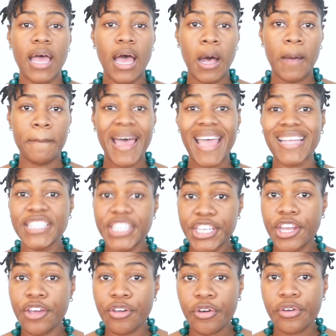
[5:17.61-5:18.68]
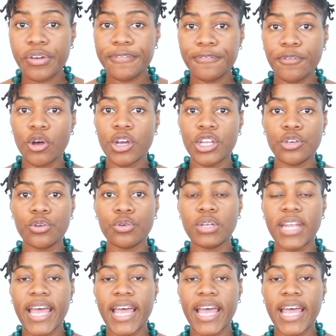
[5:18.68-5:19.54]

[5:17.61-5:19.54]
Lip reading: itinerary for you,